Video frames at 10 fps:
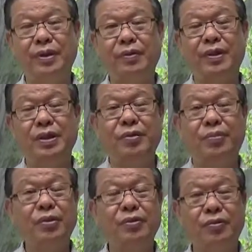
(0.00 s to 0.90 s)
It's a very
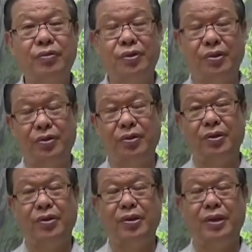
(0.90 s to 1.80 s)
small fruit.
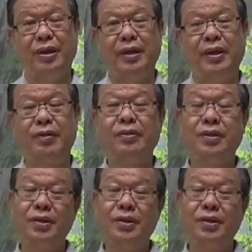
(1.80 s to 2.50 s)
Now, of course,